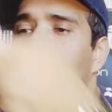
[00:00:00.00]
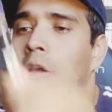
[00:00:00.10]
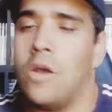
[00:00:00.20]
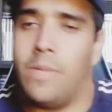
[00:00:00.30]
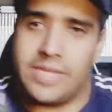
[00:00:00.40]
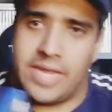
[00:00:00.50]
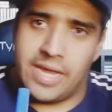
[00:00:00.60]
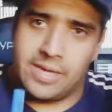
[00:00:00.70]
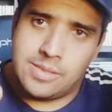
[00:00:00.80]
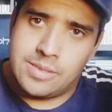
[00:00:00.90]
Combat
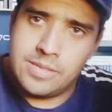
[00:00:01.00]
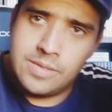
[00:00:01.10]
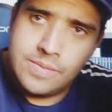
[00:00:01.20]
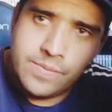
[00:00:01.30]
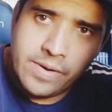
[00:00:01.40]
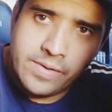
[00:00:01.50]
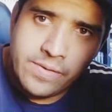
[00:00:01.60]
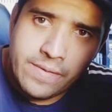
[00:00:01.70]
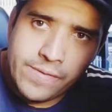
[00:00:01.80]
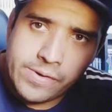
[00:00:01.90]
Ace, Probably not
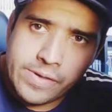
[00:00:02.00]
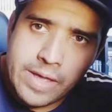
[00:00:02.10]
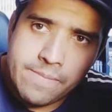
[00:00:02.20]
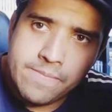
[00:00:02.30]
a very good game.